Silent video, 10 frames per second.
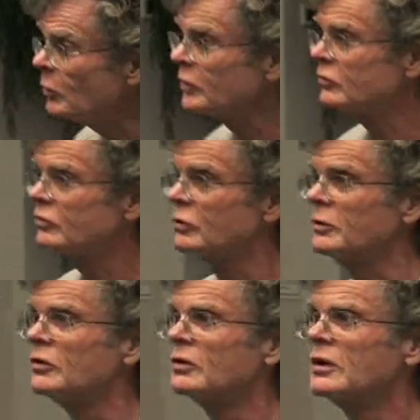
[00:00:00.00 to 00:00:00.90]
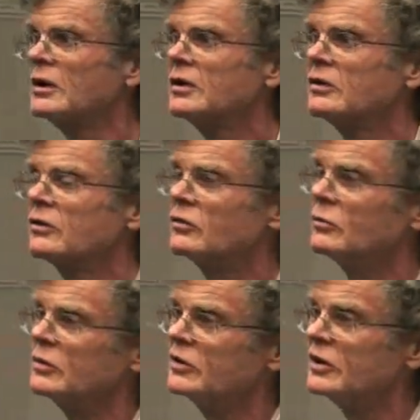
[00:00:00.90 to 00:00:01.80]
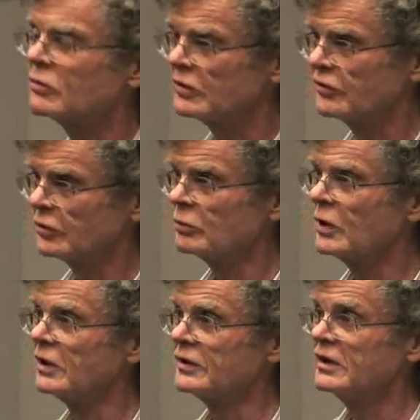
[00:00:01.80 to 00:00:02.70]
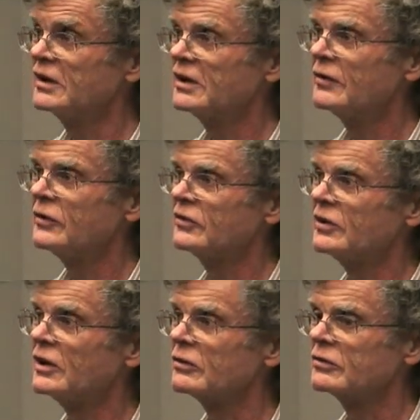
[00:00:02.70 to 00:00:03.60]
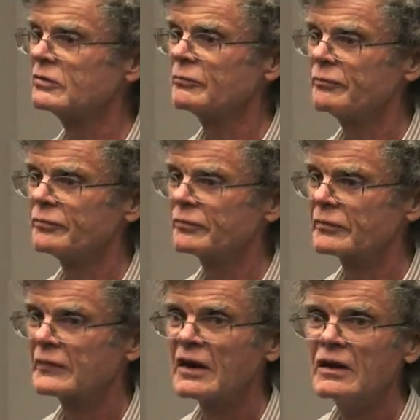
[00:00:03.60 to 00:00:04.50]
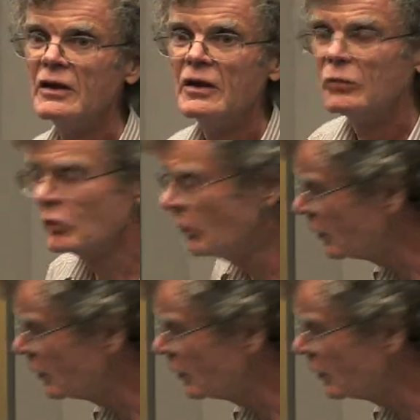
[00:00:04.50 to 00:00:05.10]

want to attribute to a decrease in quality of the cells. We